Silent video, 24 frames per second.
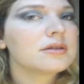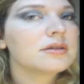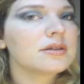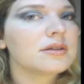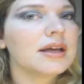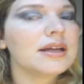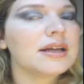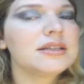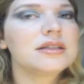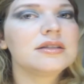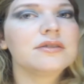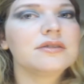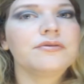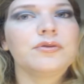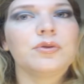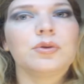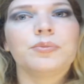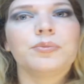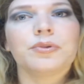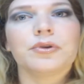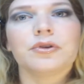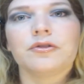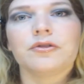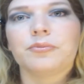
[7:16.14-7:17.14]
So that's the
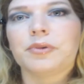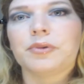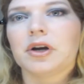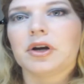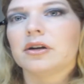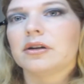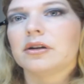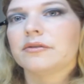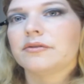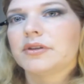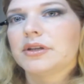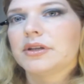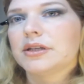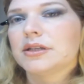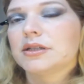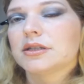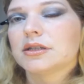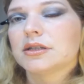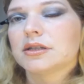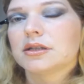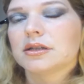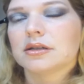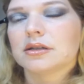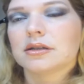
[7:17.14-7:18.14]
foolproof part of
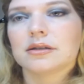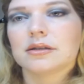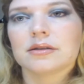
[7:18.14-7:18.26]
this.